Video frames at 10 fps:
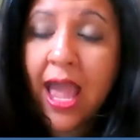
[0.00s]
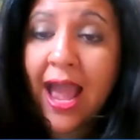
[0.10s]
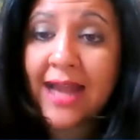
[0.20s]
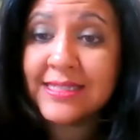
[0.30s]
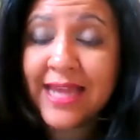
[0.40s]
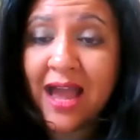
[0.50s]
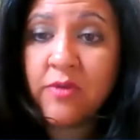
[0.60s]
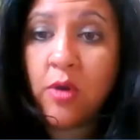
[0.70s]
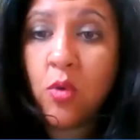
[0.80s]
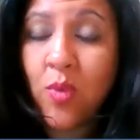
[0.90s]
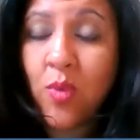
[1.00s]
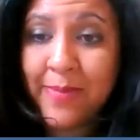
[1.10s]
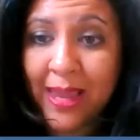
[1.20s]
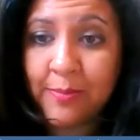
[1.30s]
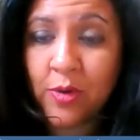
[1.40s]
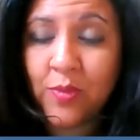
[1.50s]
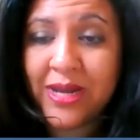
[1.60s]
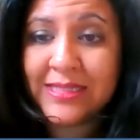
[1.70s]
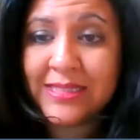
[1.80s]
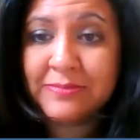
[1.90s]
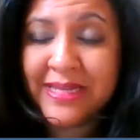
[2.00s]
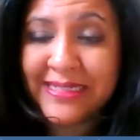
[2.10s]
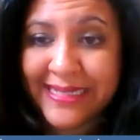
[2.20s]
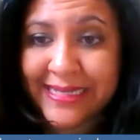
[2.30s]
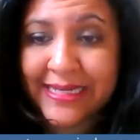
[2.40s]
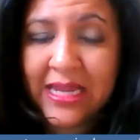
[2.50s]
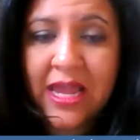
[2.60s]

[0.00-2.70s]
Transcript: has to have a white paper when it's minted.